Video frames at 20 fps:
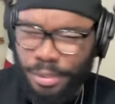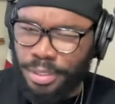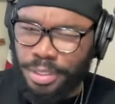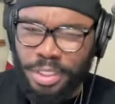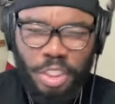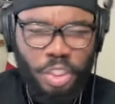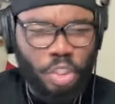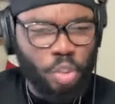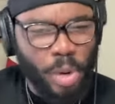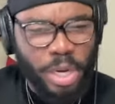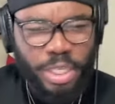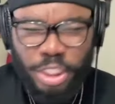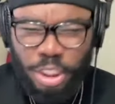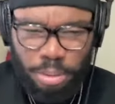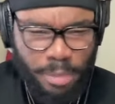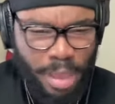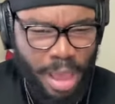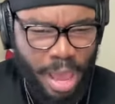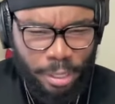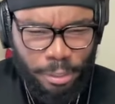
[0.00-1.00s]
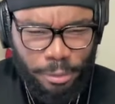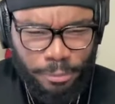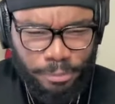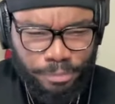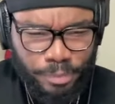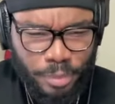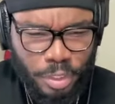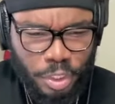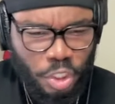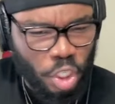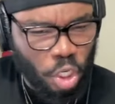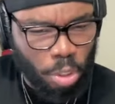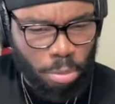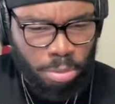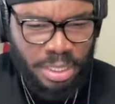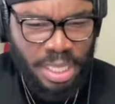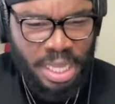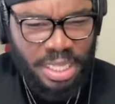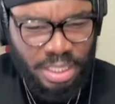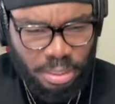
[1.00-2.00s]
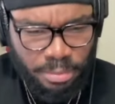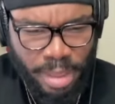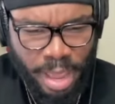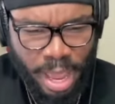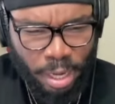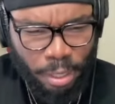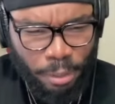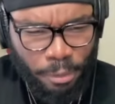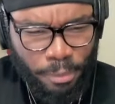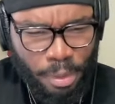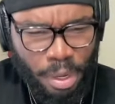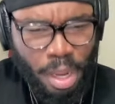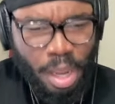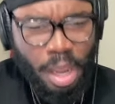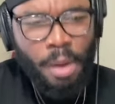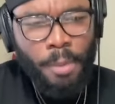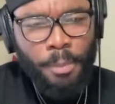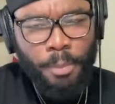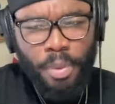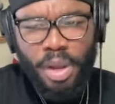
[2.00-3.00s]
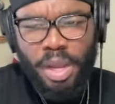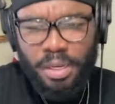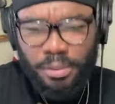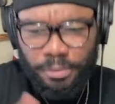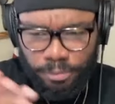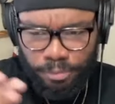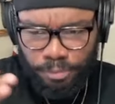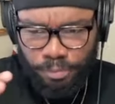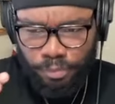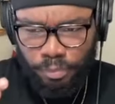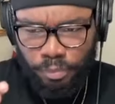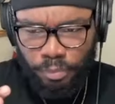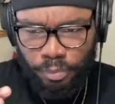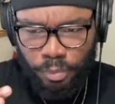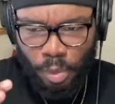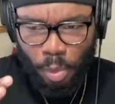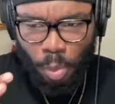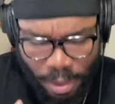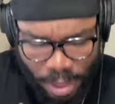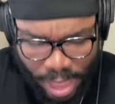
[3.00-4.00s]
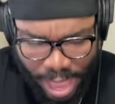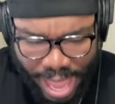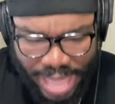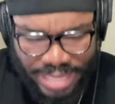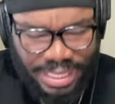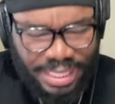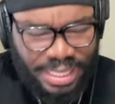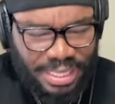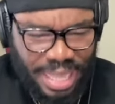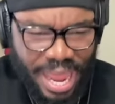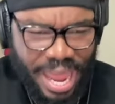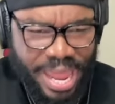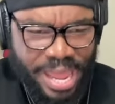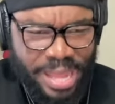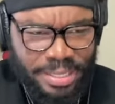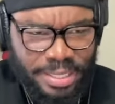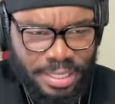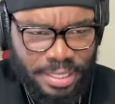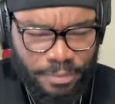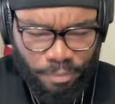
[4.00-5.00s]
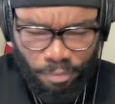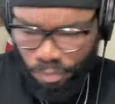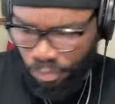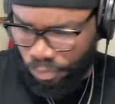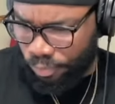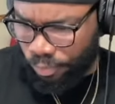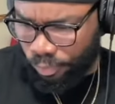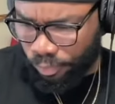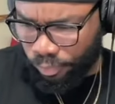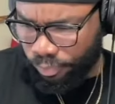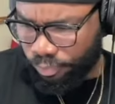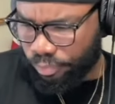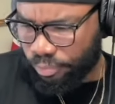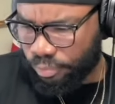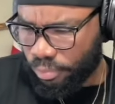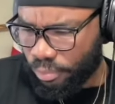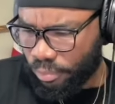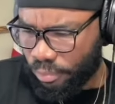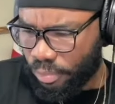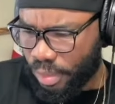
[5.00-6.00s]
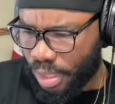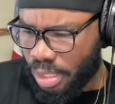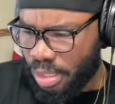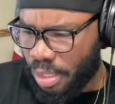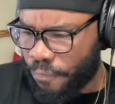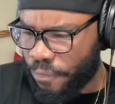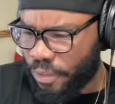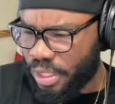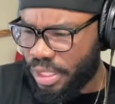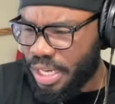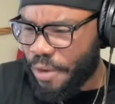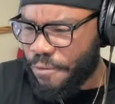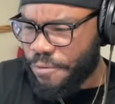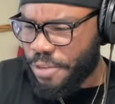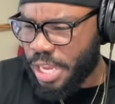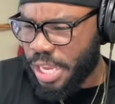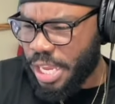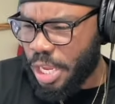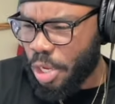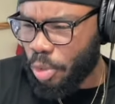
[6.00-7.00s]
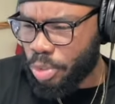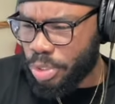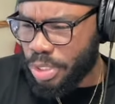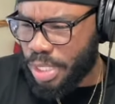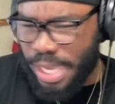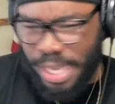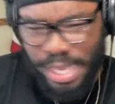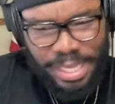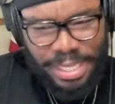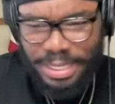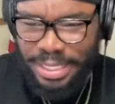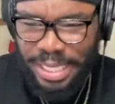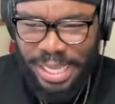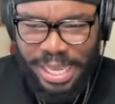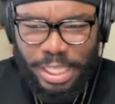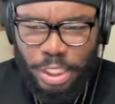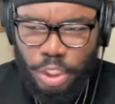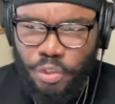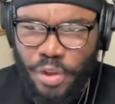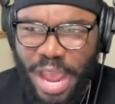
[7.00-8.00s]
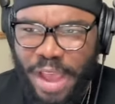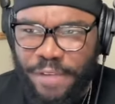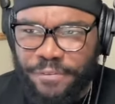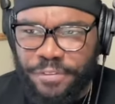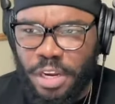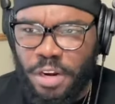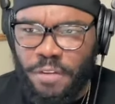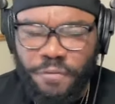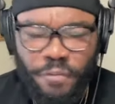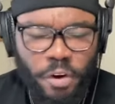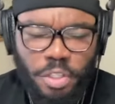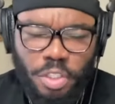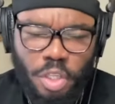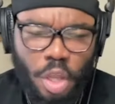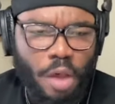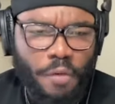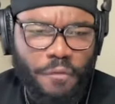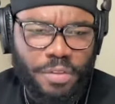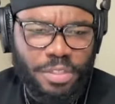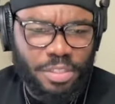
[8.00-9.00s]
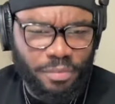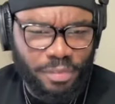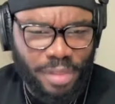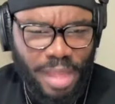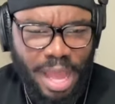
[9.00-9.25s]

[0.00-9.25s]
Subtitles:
Situations matter. Circumstances matter. But as it stands, the Philadelphia Eagles didn't draft their first offensive